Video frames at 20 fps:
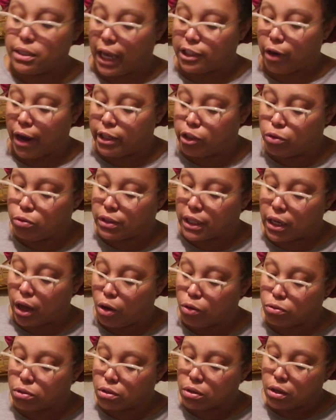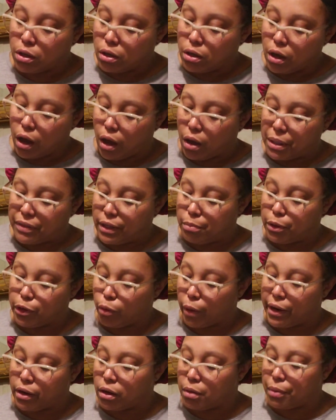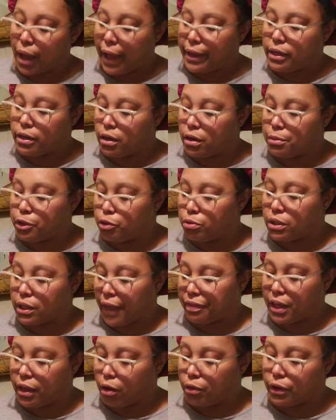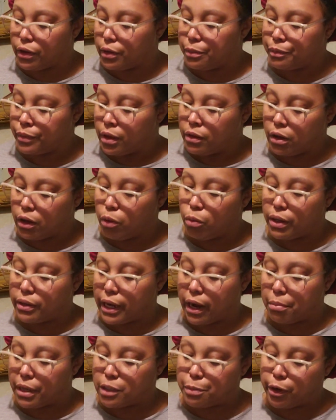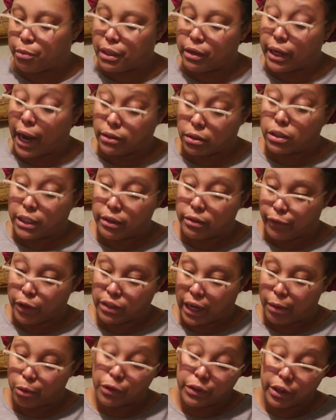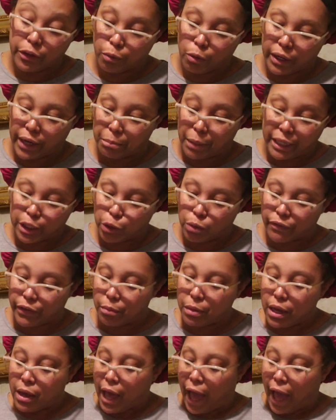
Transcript: I tried to do thin coats and then build your way up. I ended up using, I think on the other one that I'm experimenting, that I did the first time, with the other one, I'm making 2 of them.